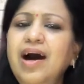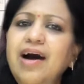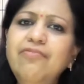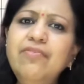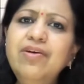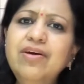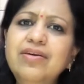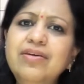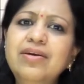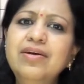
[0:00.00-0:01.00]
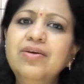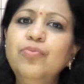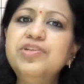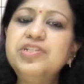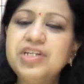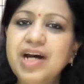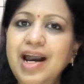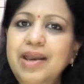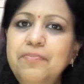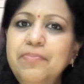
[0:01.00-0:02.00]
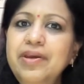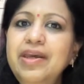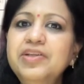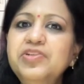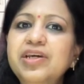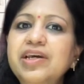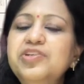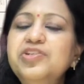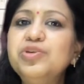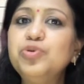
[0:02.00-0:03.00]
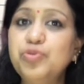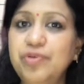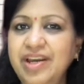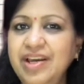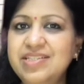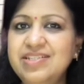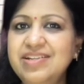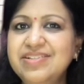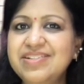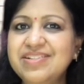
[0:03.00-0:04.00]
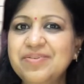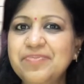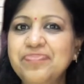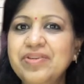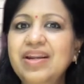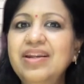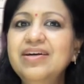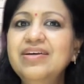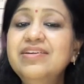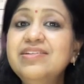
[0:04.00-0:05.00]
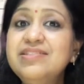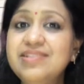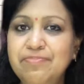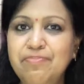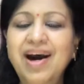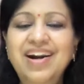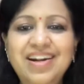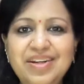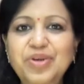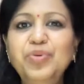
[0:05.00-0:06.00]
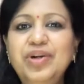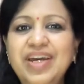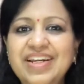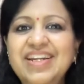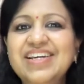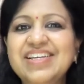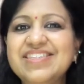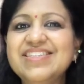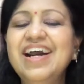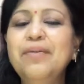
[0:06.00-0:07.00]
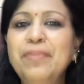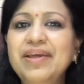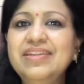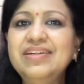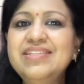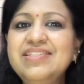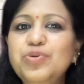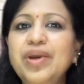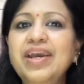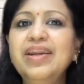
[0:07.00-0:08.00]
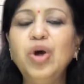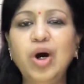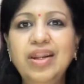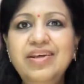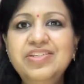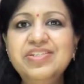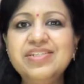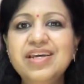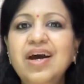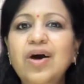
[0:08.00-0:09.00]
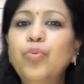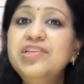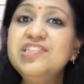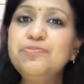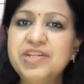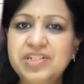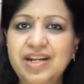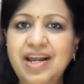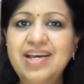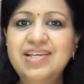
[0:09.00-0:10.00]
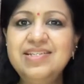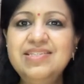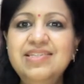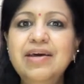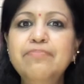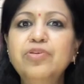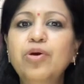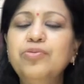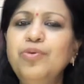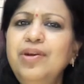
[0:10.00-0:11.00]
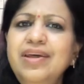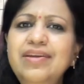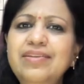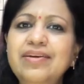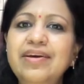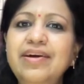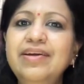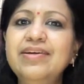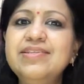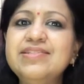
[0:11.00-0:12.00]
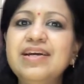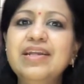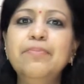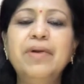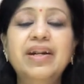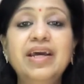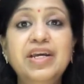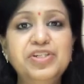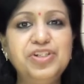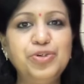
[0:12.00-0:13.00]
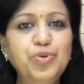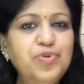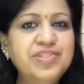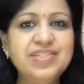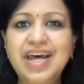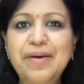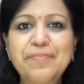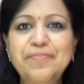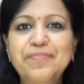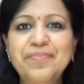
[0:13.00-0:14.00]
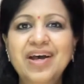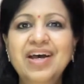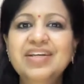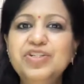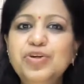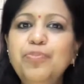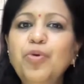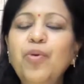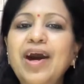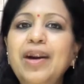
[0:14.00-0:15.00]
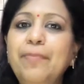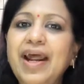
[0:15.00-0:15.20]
However, with time being changed to an extent, learners demand new techniques and methods to gain knowledge, which specializes them not only in theoretical study, but ensures them to provide